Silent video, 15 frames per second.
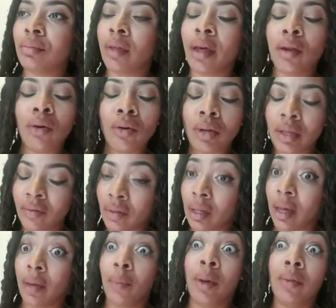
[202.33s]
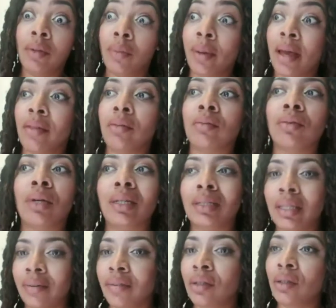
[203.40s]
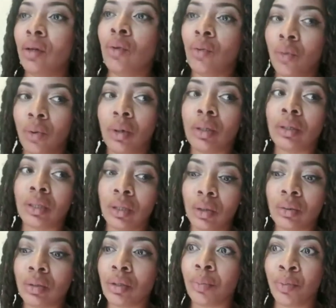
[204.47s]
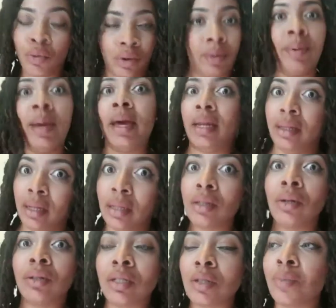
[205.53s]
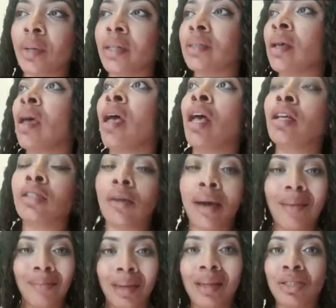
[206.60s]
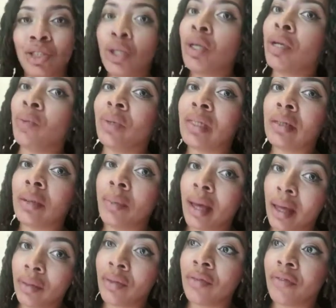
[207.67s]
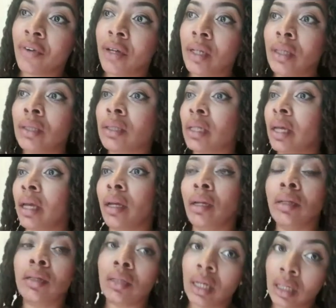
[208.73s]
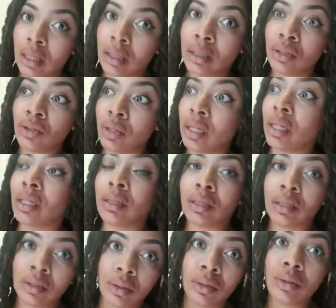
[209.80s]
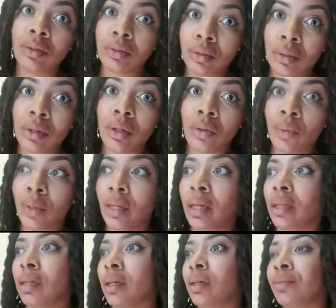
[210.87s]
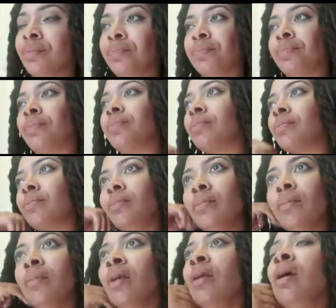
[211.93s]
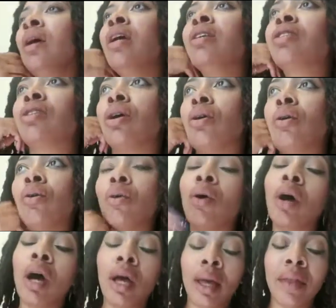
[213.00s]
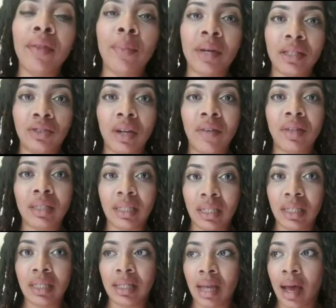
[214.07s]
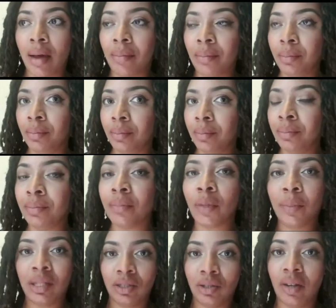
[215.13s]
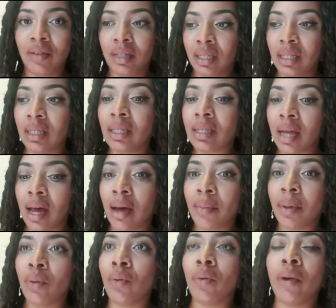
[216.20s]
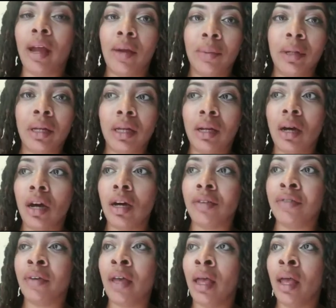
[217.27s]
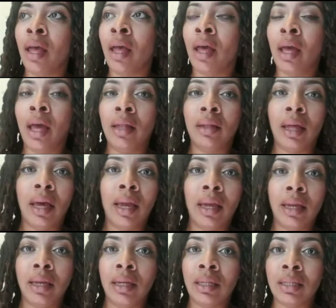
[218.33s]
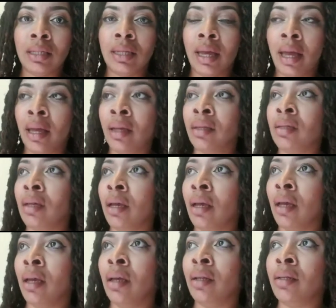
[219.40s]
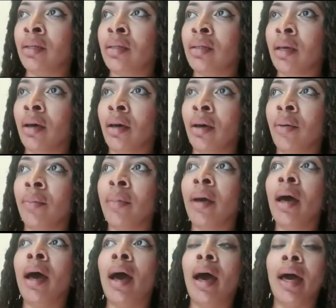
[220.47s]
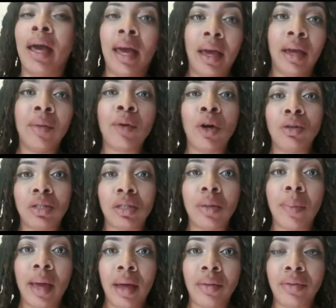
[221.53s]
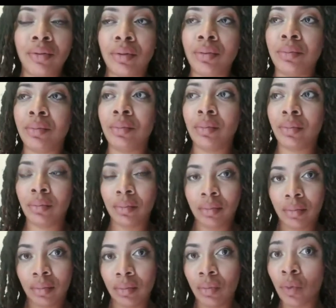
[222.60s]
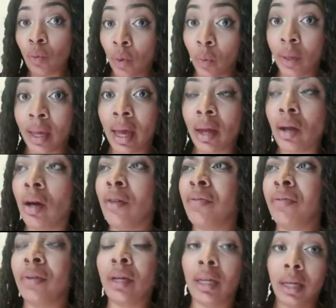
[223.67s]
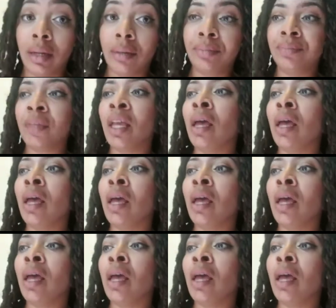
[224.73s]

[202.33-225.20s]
I don't even like public bathrooms, so I definitely don't want to go to the porta potty that's on this bus. So I made sure he went to the bathroom first and nothing to drink until, you know, we get there. So, uh, and the bus driver did stop. the bus driver did stop and we were able to get off and like get snacks and um, I had him go to the bathroom when we got off again.